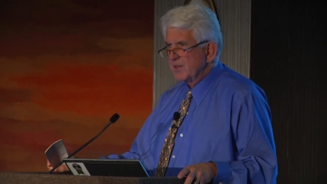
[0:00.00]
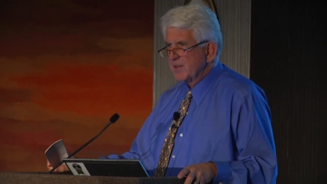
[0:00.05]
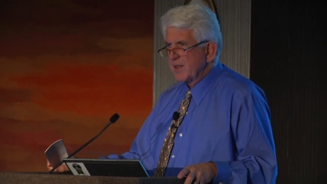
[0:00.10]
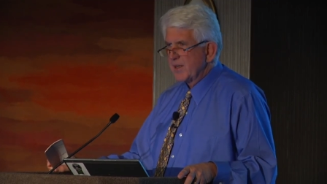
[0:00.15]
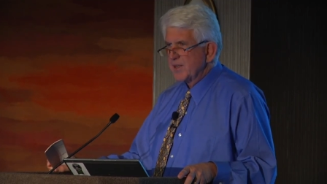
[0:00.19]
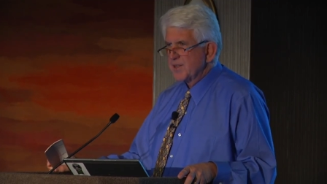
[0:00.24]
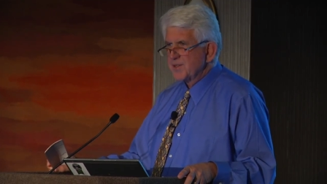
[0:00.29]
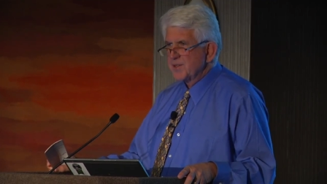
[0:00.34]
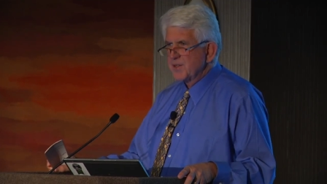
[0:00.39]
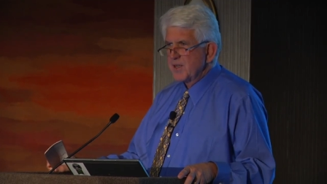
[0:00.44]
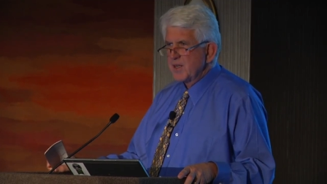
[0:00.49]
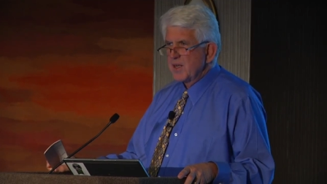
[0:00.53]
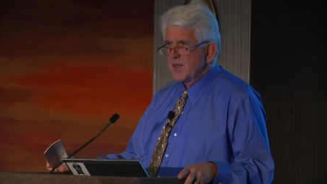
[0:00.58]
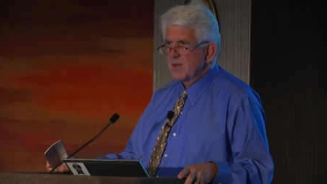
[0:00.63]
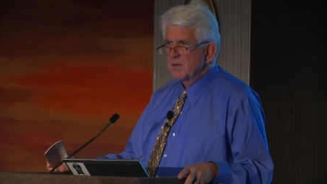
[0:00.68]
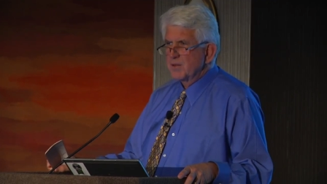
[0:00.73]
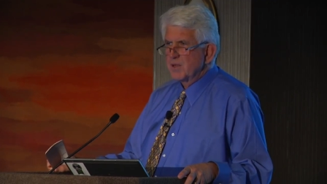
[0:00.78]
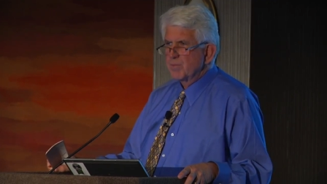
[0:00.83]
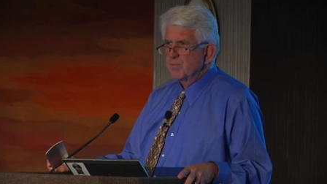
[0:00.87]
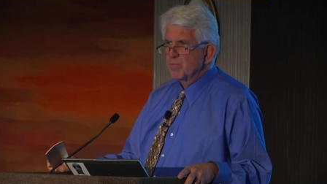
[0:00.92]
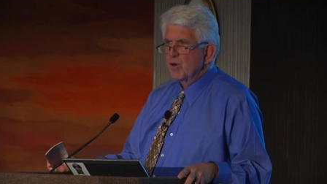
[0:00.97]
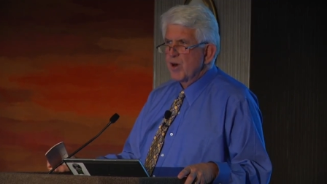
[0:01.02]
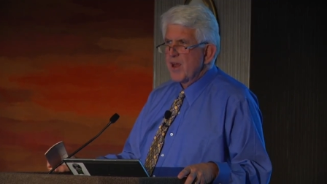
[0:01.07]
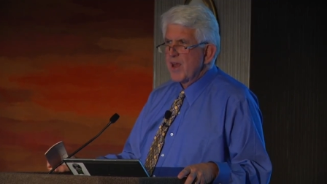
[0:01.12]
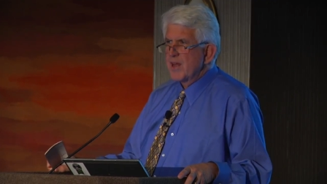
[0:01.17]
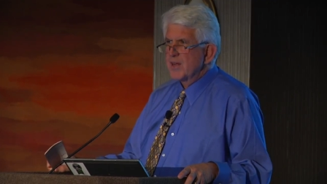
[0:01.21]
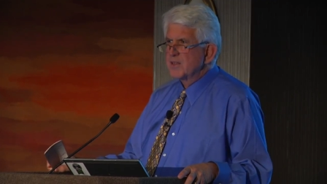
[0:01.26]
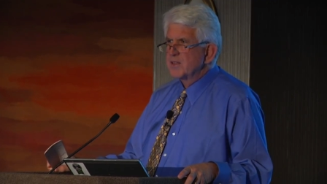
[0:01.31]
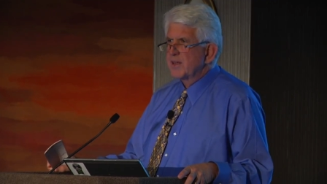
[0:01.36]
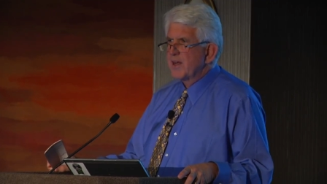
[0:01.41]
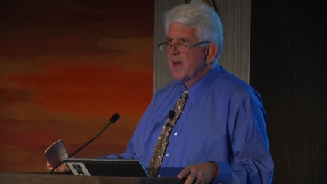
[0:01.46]
That is, the, the
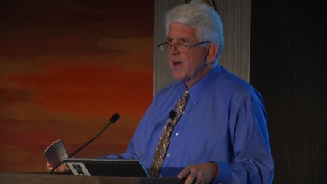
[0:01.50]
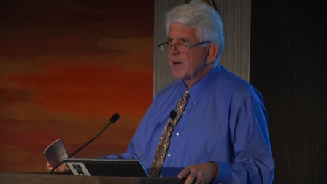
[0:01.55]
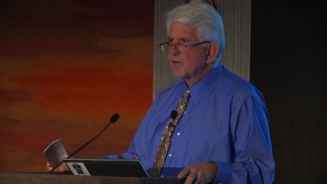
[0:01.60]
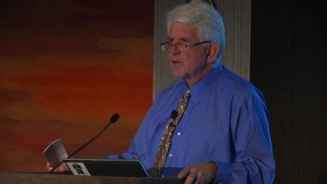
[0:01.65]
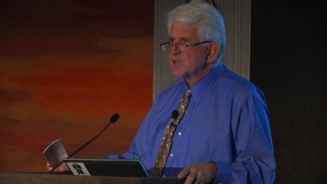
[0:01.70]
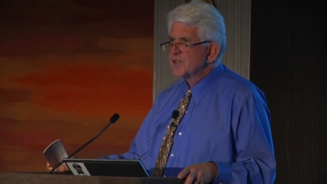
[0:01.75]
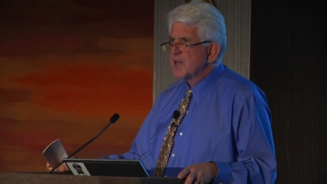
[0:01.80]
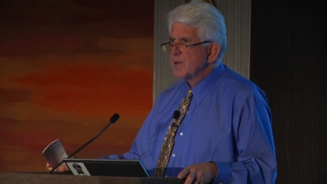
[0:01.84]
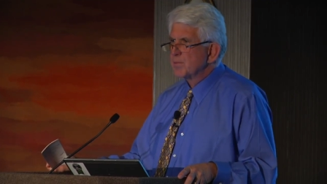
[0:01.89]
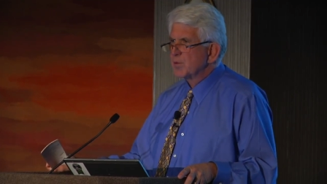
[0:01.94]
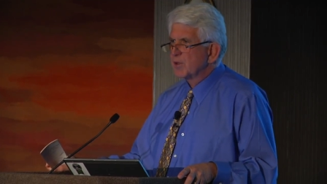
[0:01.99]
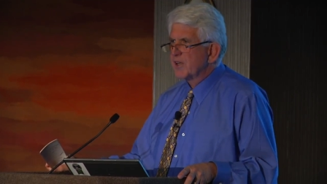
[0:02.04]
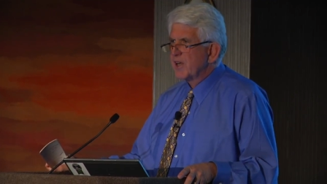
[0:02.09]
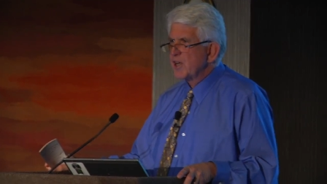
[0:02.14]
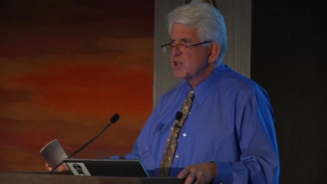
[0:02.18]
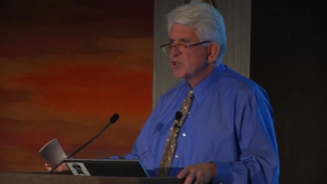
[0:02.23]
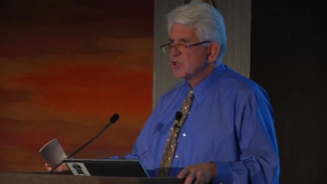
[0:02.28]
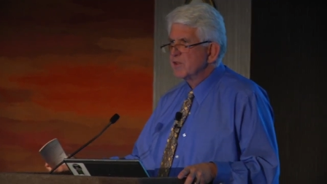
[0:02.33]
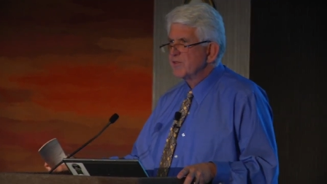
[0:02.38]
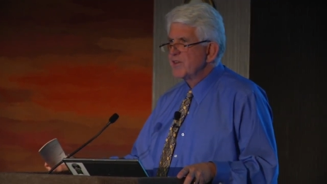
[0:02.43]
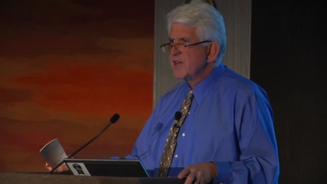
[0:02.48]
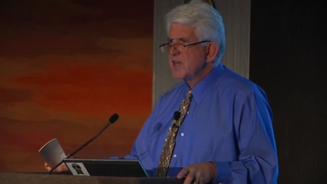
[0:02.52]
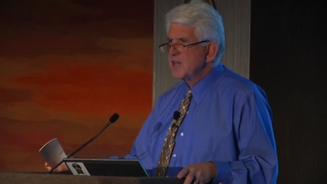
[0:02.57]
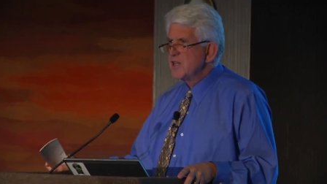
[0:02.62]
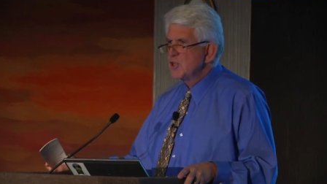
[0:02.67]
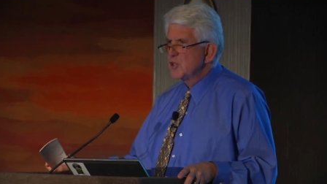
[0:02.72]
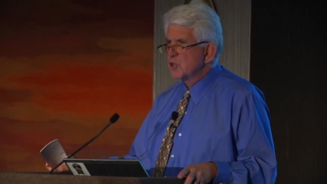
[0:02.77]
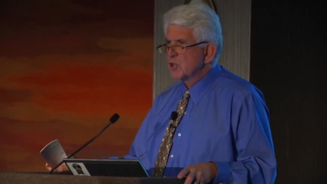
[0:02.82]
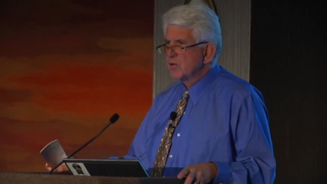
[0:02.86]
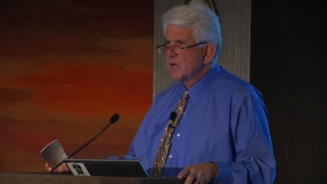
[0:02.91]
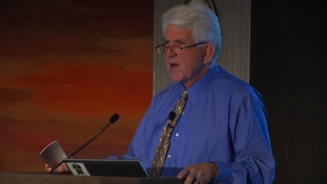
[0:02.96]
brand carries the implication of
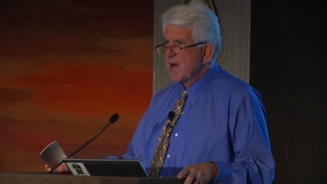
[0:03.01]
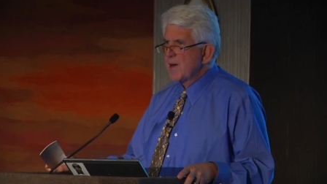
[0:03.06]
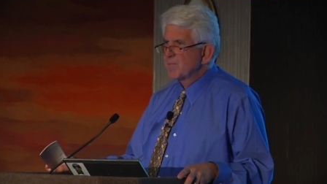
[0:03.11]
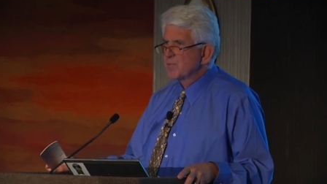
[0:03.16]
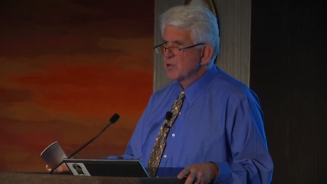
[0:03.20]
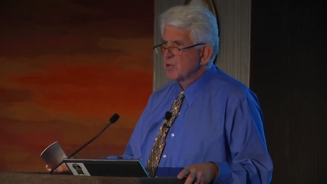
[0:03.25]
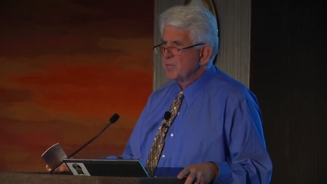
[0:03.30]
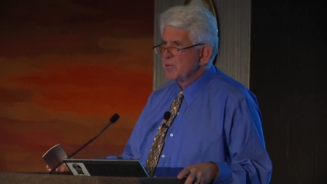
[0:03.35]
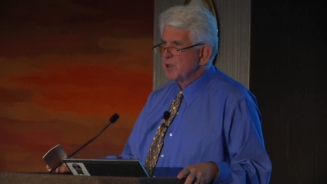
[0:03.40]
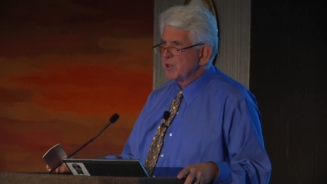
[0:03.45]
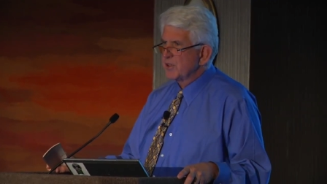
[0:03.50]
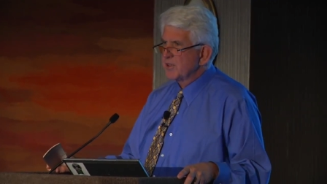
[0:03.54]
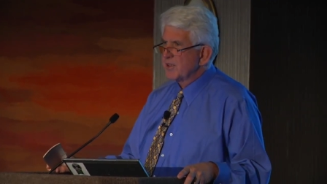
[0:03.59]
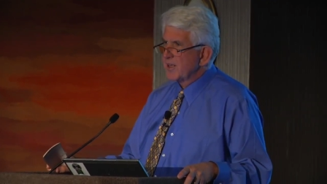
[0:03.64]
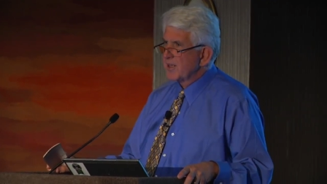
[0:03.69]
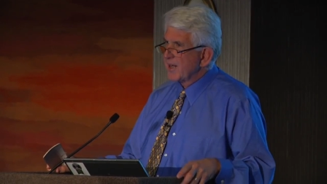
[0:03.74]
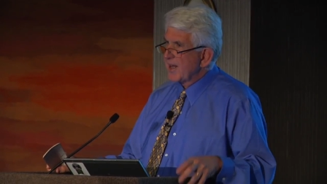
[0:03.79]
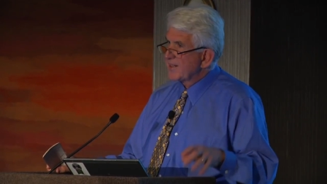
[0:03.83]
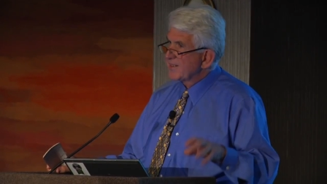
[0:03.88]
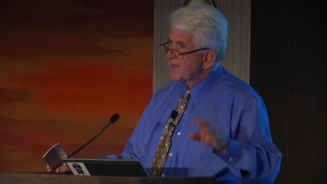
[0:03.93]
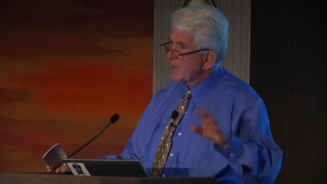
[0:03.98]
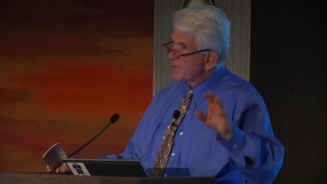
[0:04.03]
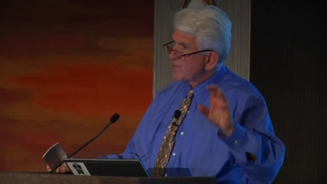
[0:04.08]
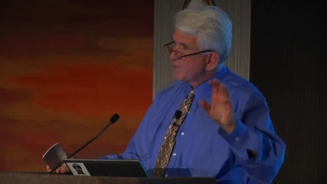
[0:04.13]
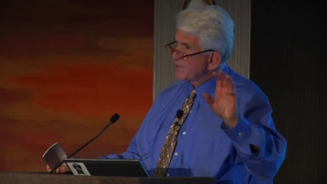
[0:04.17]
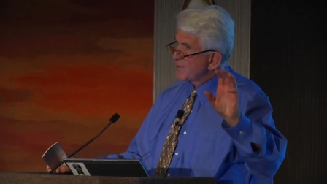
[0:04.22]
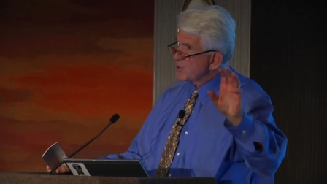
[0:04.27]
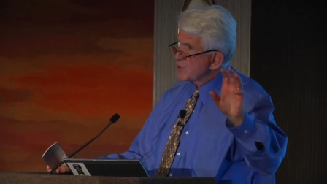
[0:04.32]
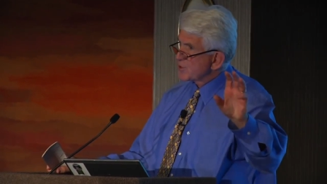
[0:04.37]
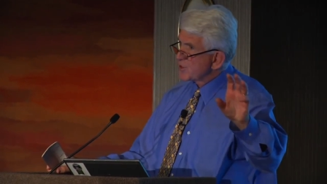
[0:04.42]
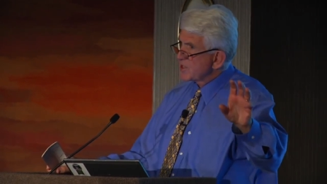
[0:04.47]
interoperability, like that
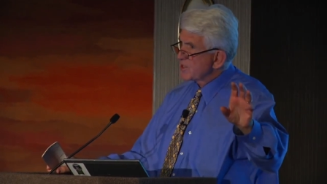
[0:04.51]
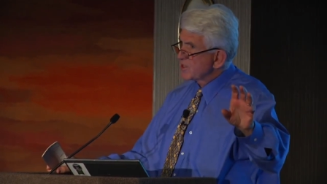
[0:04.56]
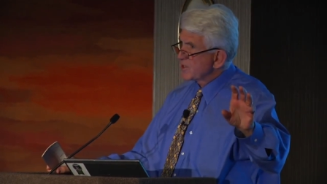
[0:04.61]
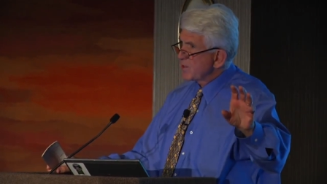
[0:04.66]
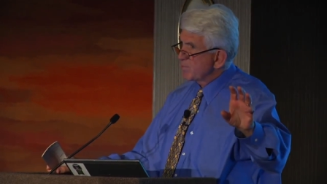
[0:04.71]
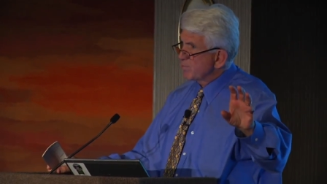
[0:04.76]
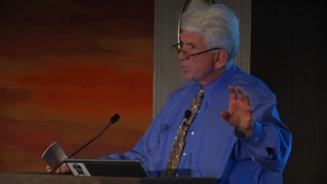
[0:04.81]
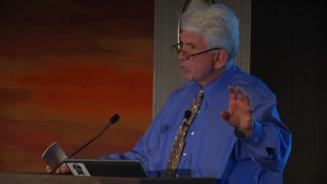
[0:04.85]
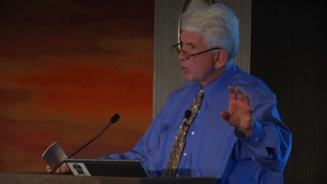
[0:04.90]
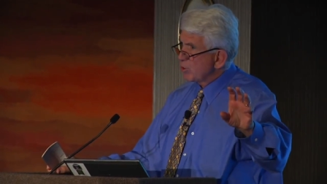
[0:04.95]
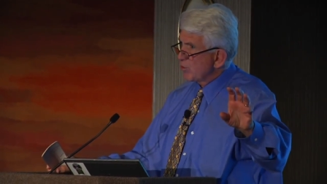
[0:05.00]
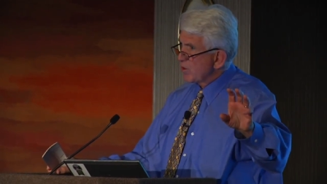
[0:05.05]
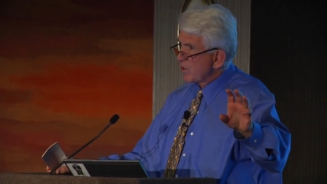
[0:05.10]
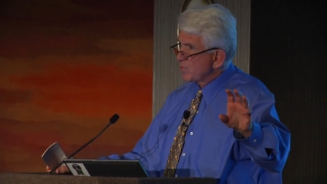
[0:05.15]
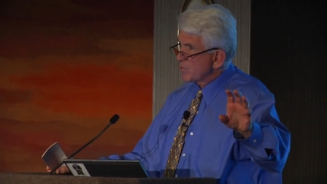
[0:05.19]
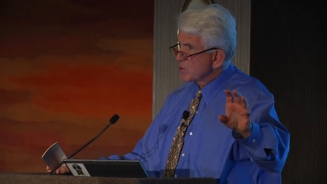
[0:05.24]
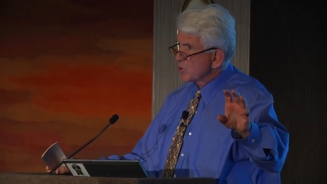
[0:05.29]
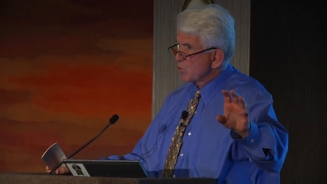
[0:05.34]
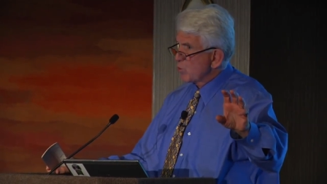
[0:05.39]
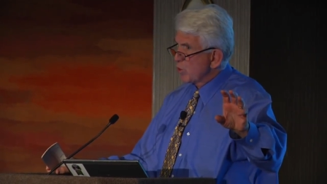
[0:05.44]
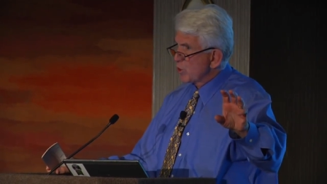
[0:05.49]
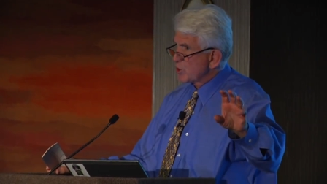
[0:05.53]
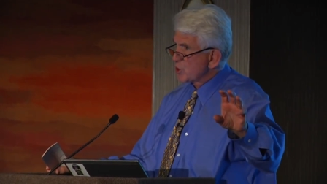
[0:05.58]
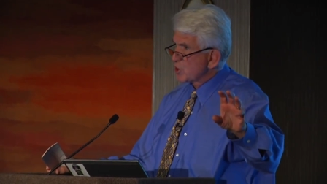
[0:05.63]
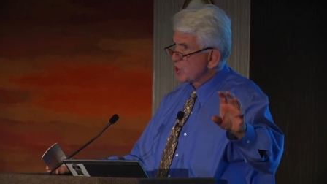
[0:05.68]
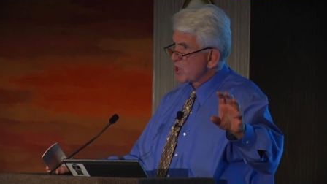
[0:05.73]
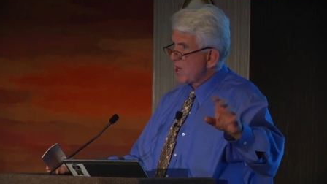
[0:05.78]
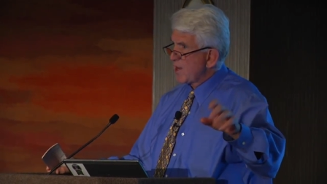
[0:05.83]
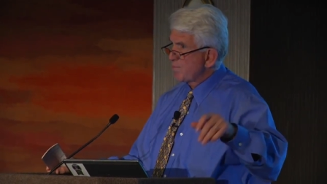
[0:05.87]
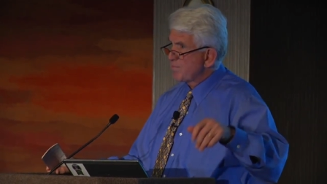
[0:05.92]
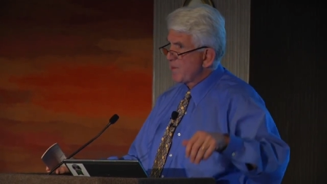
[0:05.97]
first system programmers
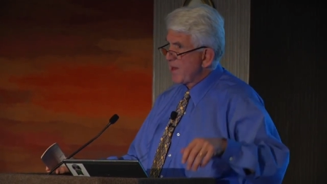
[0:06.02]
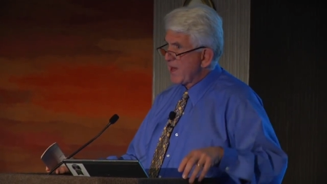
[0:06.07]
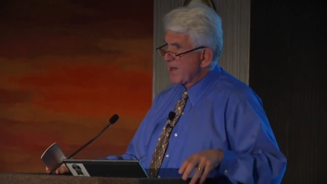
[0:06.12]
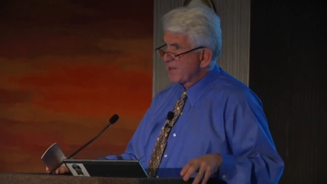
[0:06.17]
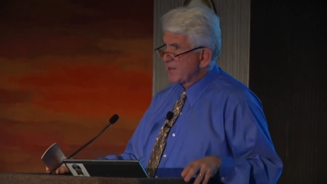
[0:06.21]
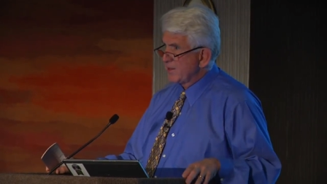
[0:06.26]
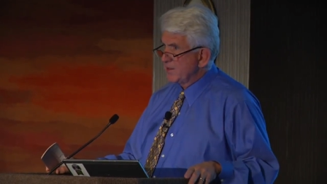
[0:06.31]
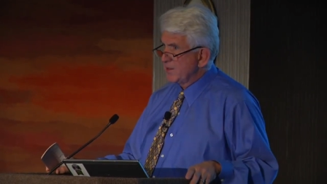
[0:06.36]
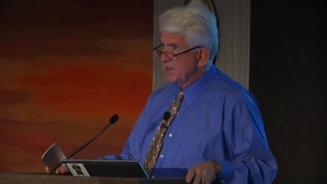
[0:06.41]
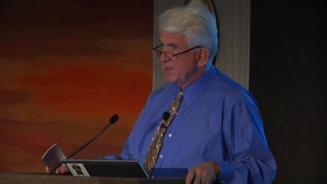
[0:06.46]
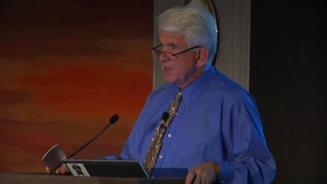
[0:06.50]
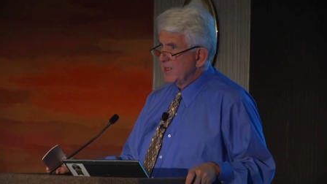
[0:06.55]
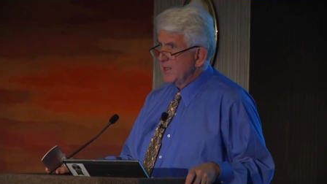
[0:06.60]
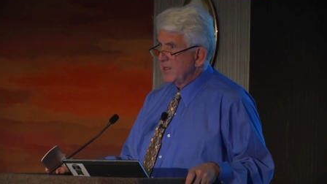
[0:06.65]
workshop back in,